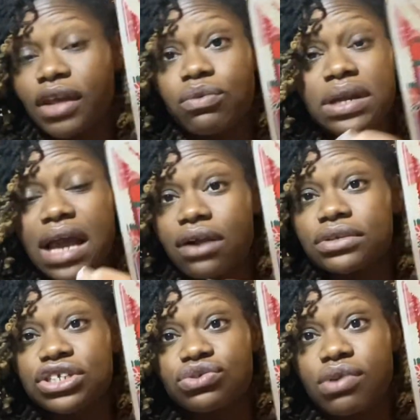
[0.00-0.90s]
We're not going
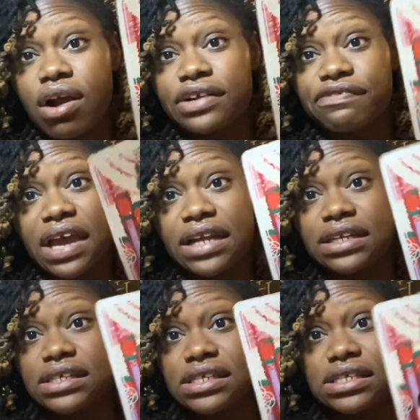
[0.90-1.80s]
to disregard the fact
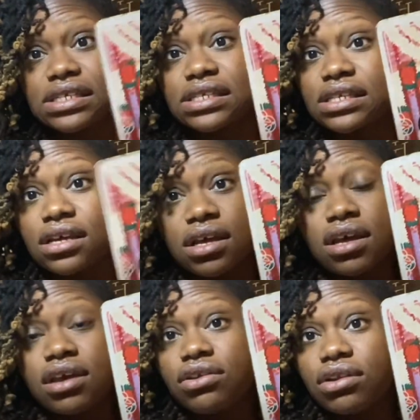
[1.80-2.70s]
that this is,
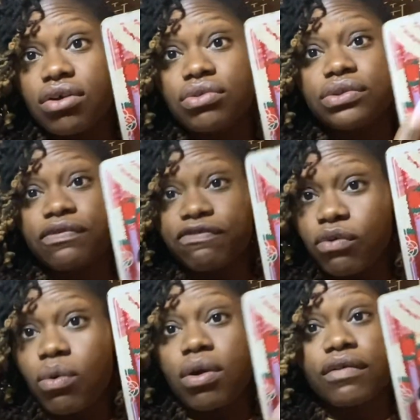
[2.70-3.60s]
you know, the
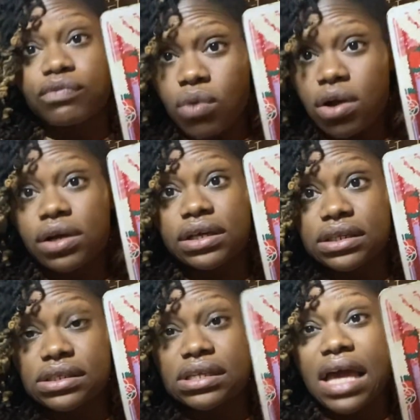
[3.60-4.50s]
four of
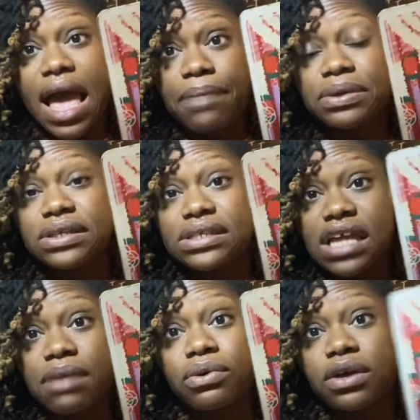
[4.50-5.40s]
wands, a happy and
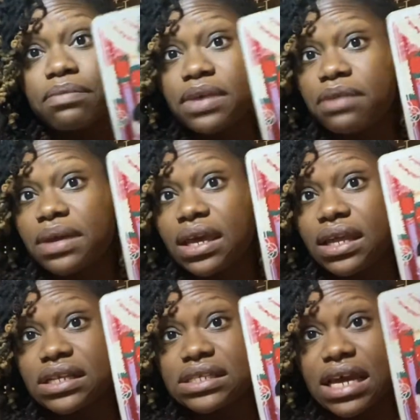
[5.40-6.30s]
stable commitment
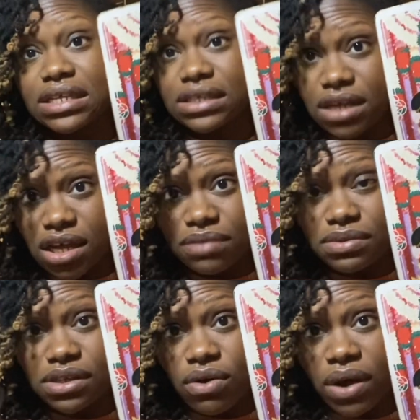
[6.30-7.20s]
and this ace of
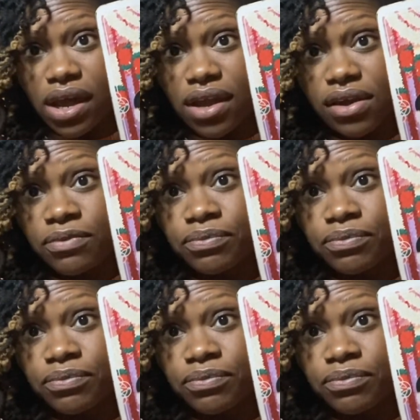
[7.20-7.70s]
cups, okay?